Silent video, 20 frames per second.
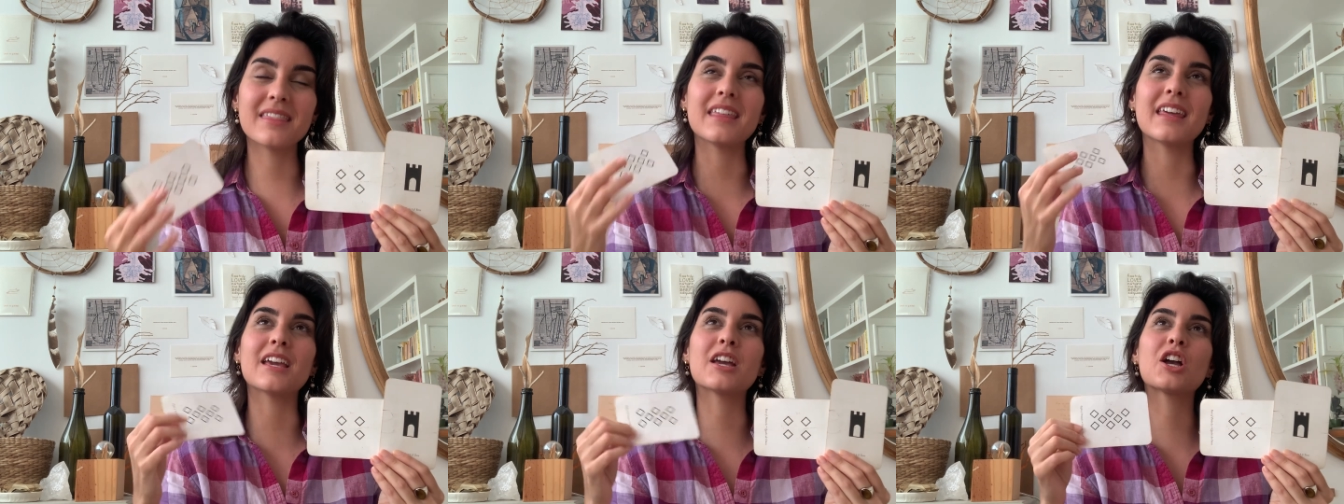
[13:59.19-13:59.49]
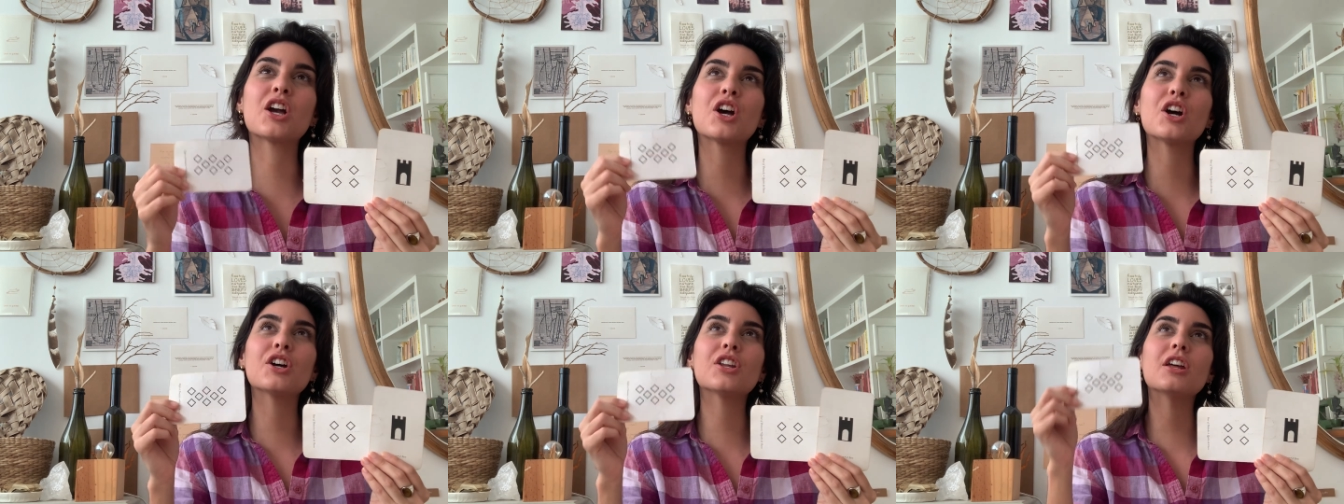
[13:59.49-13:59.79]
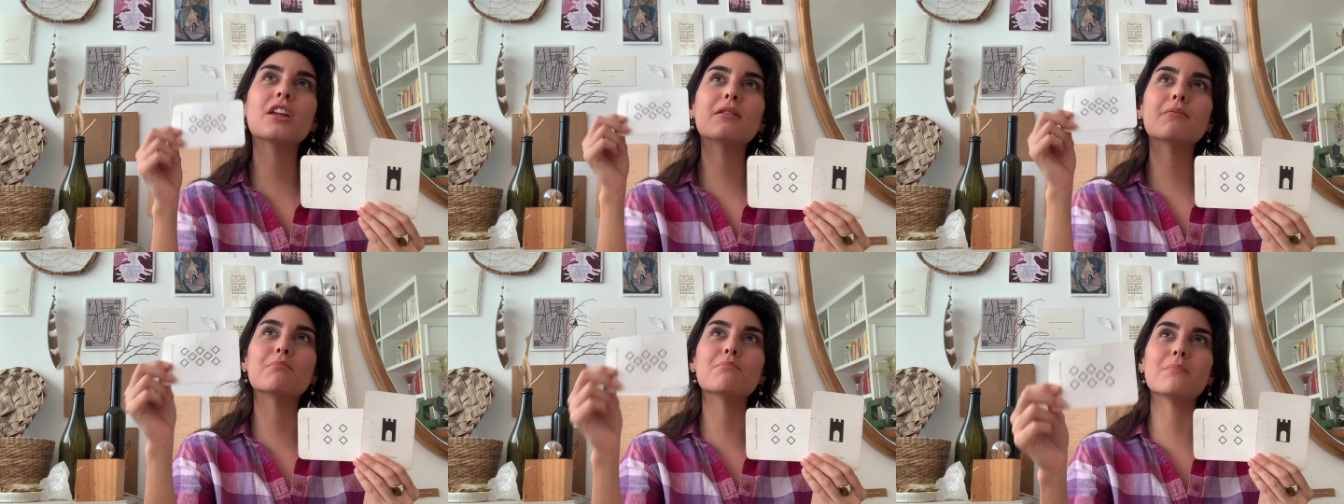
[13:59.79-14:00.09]
They
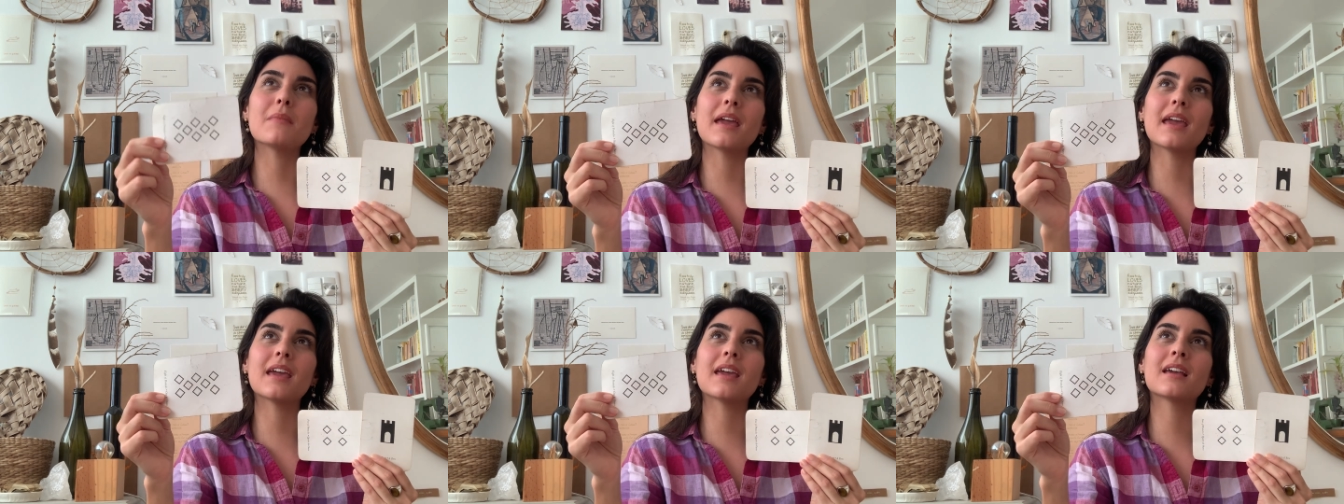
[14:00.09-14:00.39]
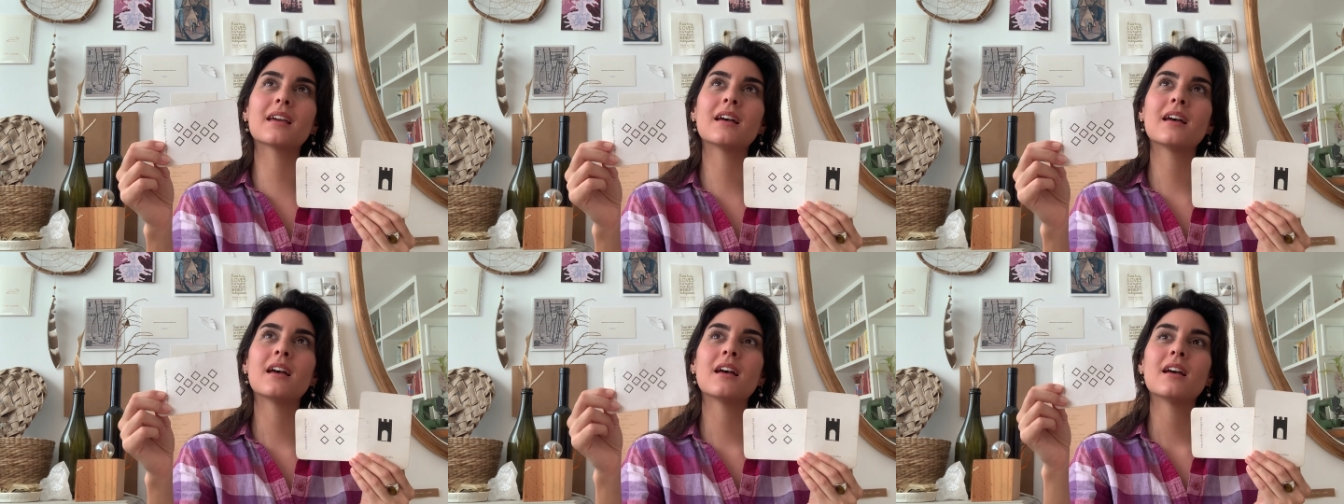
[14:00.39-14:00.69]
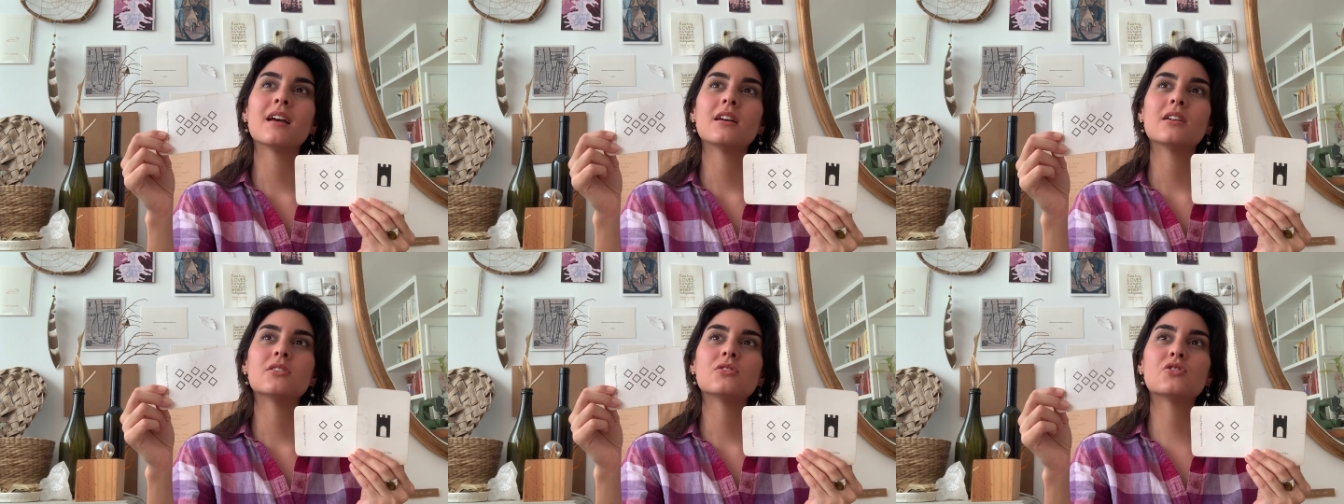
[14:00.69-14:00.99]
couldn't make
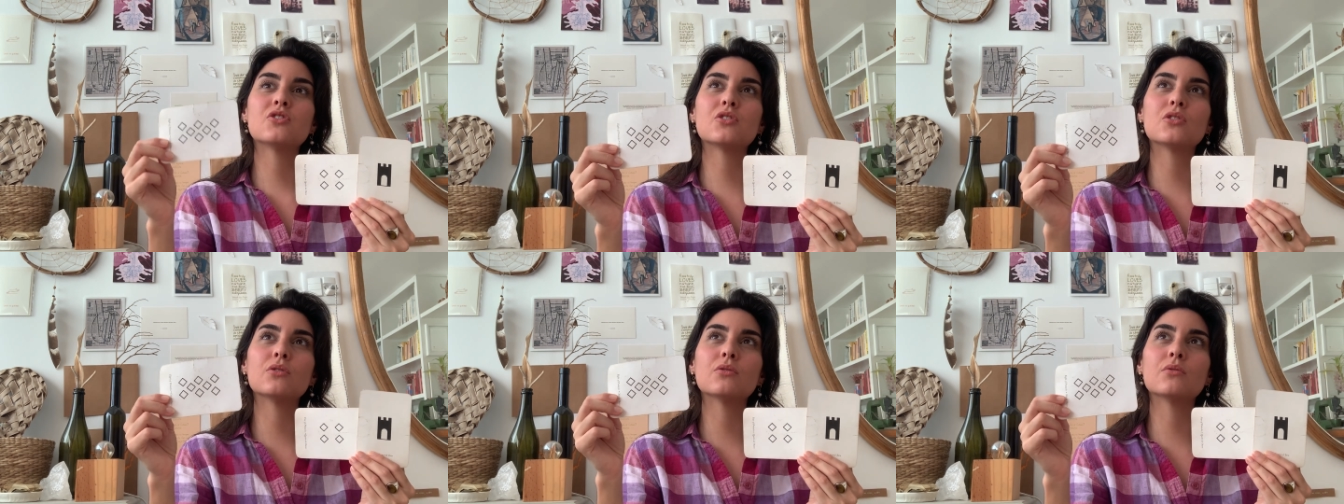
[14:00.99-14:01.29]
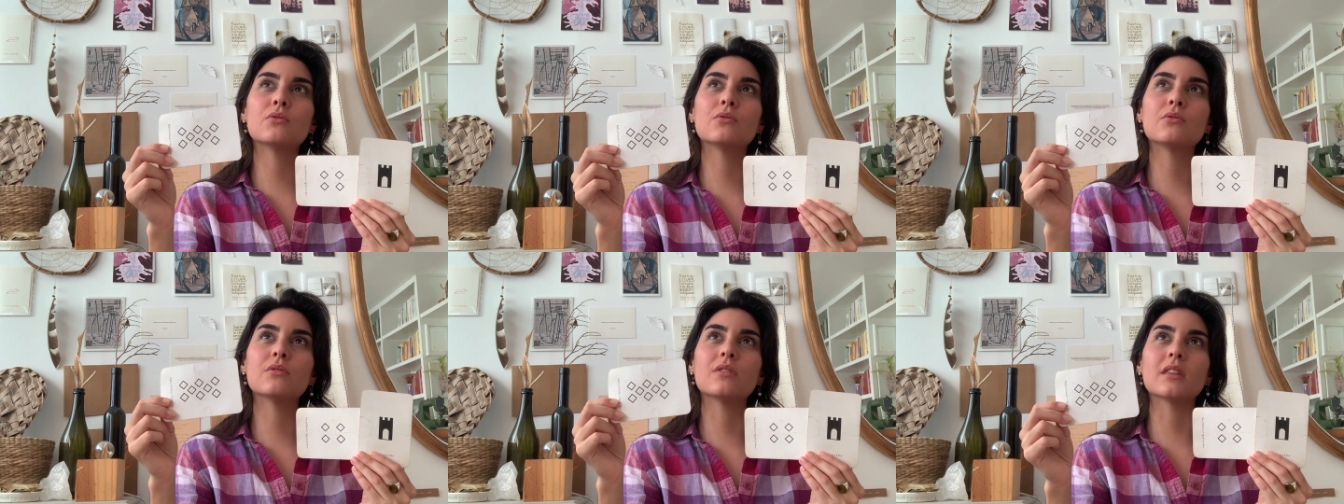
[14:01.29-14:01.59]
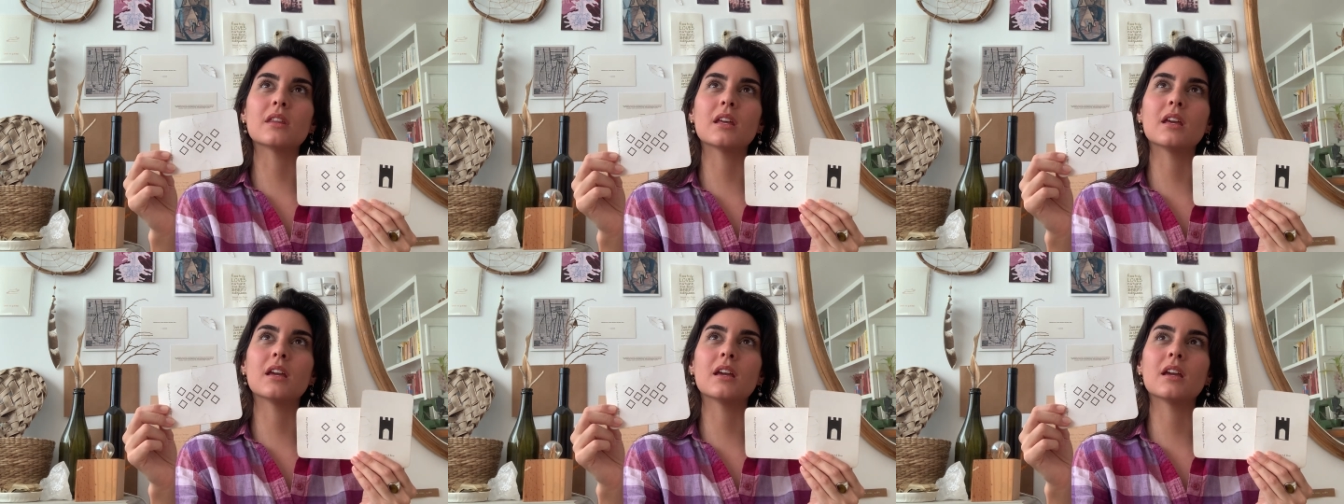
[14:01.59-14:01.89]
to
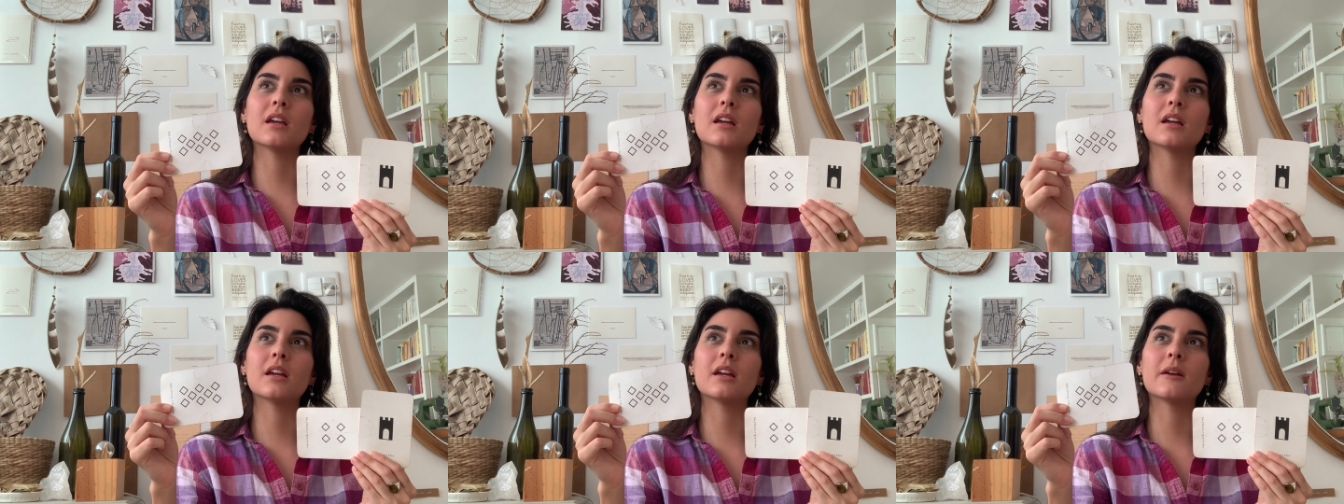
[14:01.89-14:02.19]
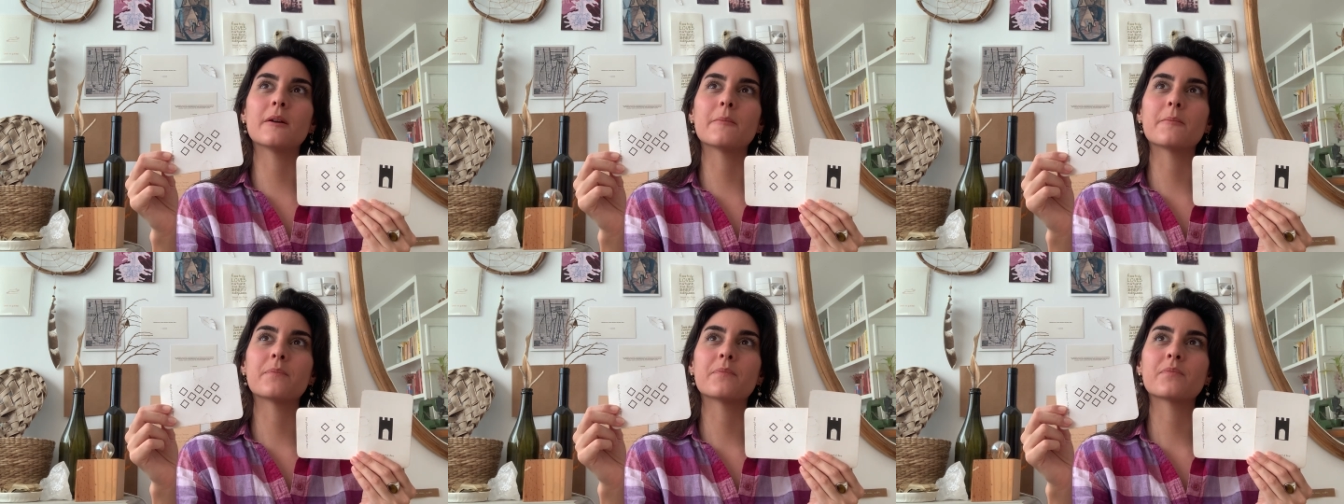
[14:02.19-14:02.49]
the,